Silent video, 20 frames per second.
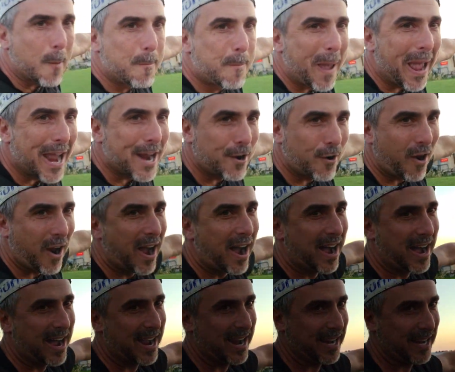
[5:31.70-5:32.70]
banner
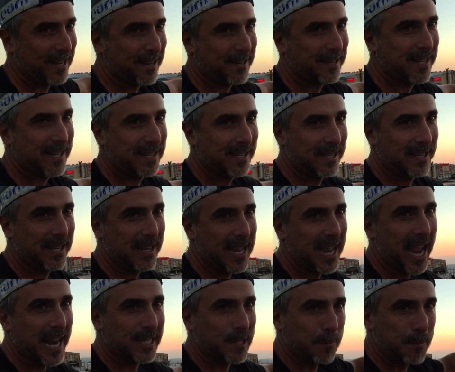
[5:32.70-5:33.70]
high,
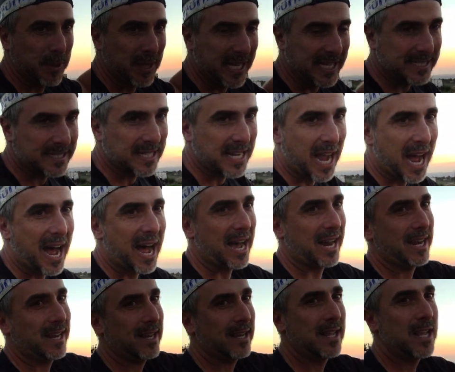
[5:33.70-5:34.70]
and to please God,
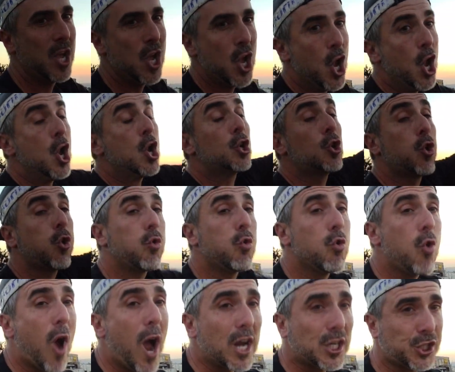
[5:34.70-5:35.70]

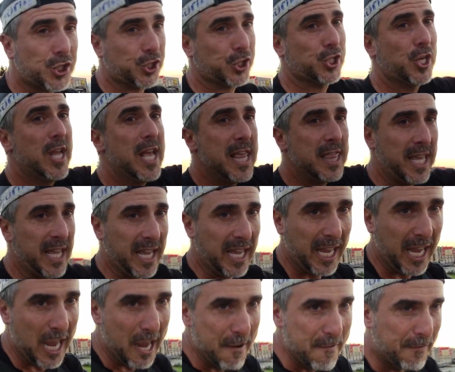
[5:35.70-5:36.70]
crush the
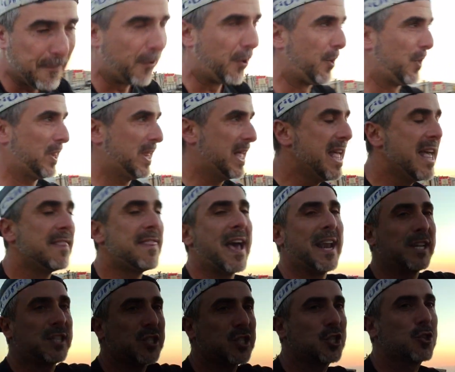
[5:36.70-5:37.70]
evil that
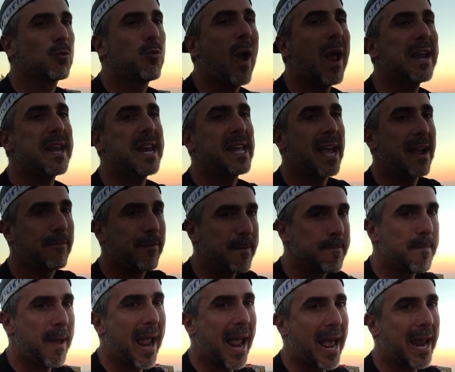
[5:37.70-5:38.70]
is threatening every
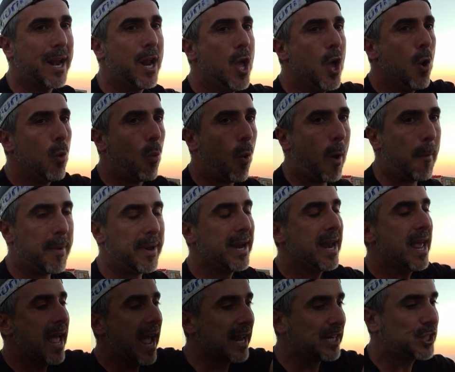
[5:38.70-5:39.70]
man, woman,
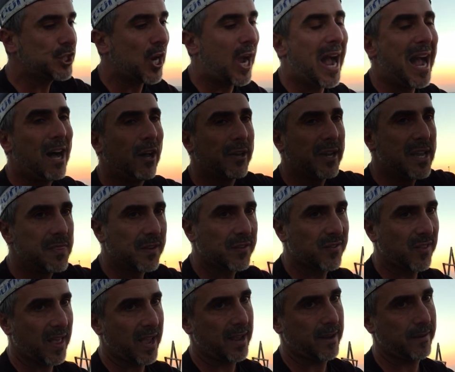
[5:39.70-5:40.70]
and child in this
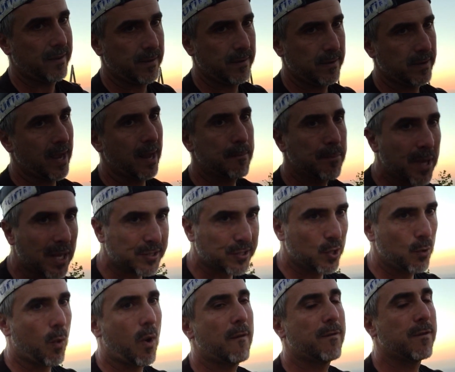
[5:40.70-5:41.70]
land. God bless
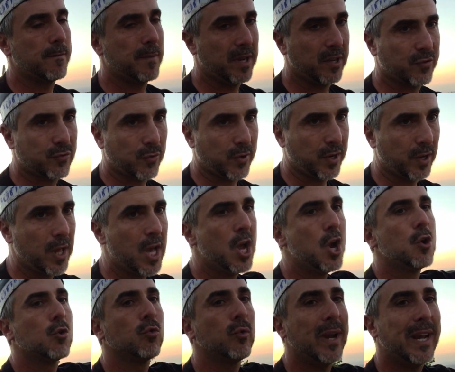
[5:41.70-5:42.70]
you all from Israel.
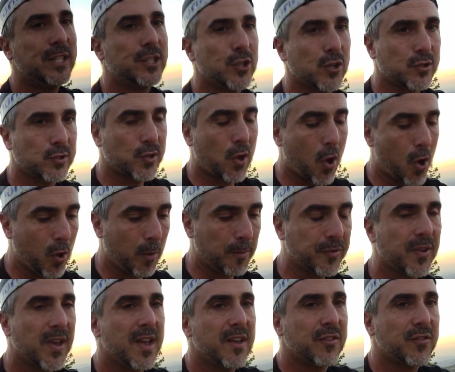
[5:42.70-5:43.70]
Read your
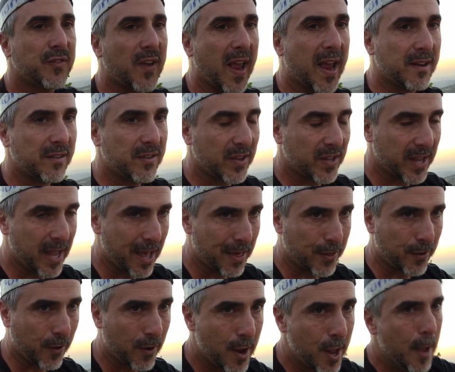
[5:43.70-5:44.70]
Psalms, stand
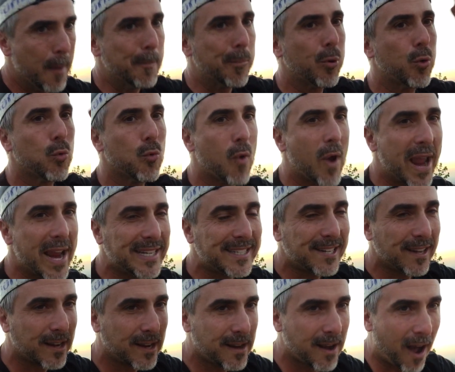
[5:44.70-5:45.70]
together, pray
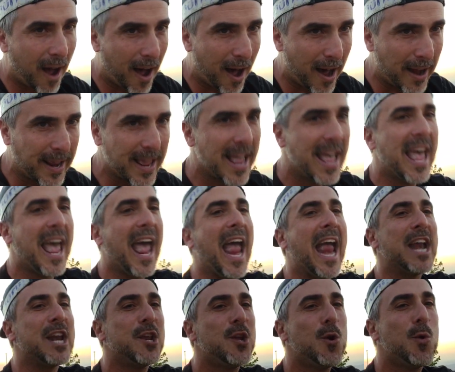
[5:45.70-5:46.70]
to God,
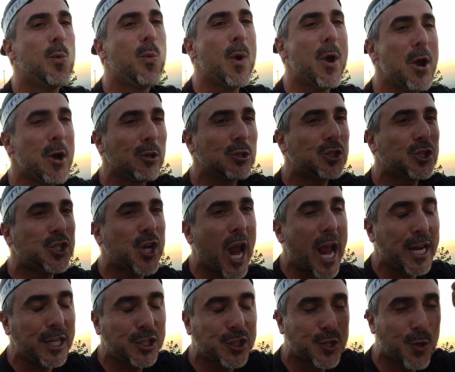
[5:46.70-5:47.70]
and you will
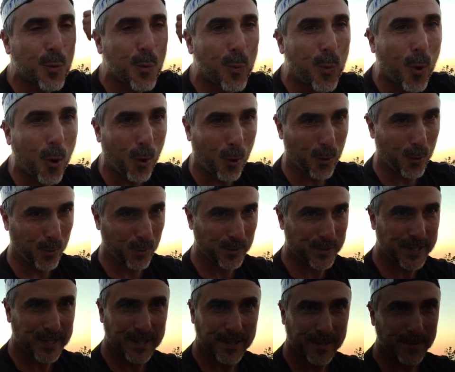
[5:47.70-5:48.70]
change the world.
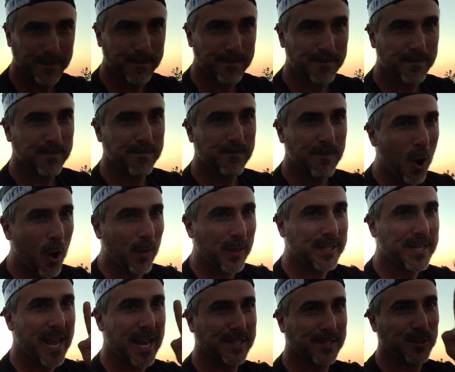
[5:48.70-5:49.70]
All it
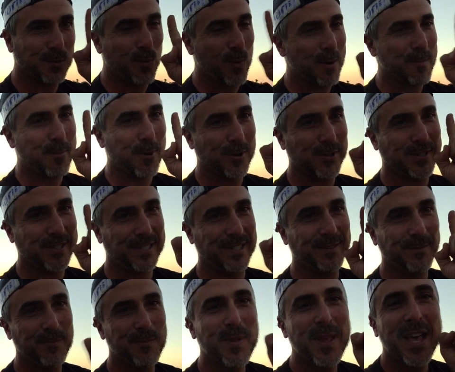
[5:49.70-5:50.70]
takes is one person,
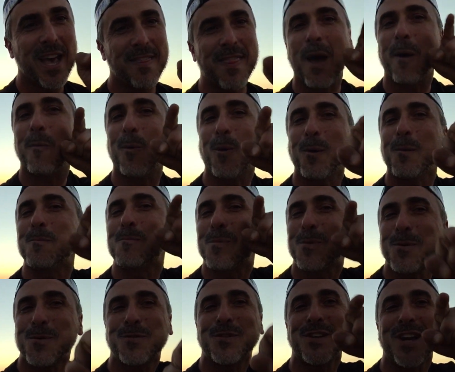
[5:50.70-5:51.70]
and that one
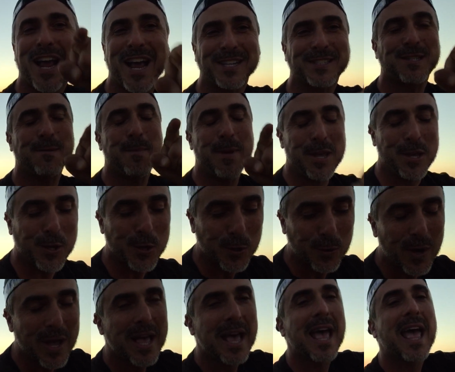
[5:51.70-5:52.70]
person has to be you.
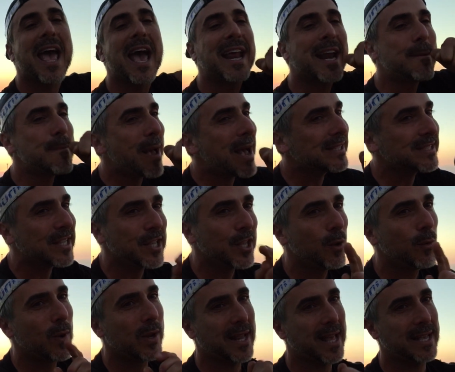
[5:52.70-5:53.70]
And I'm asking you
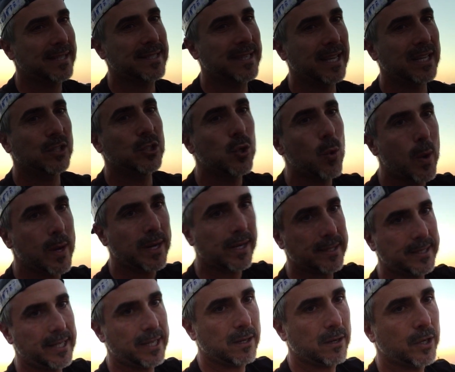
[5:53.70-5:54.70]
one last thing. Join
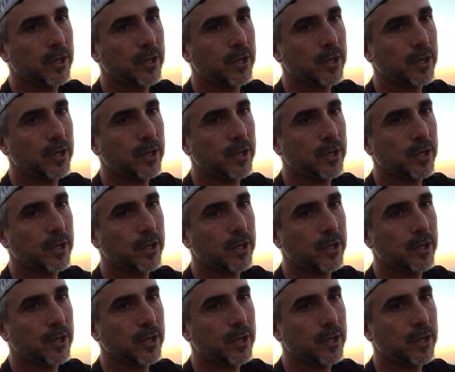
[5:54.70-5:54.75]
us here,